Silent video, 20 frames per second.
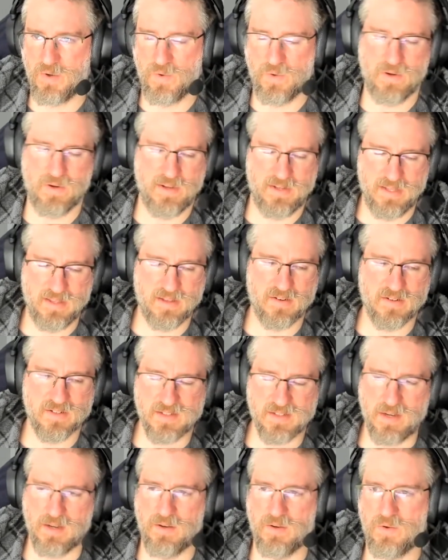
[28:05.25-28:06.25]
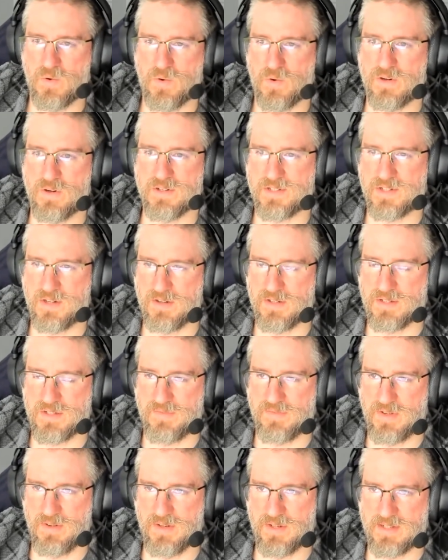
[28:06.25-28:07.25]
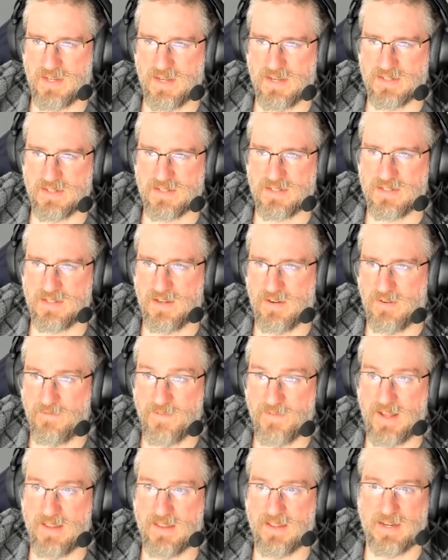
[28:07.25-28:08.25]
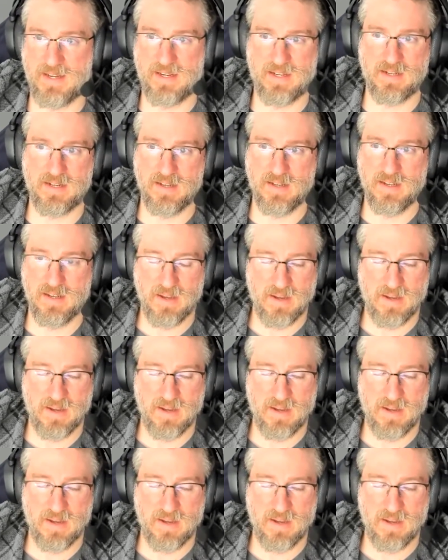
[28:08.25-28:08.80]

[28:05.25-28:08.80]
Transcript: or either a single or a series of unit tests that are validating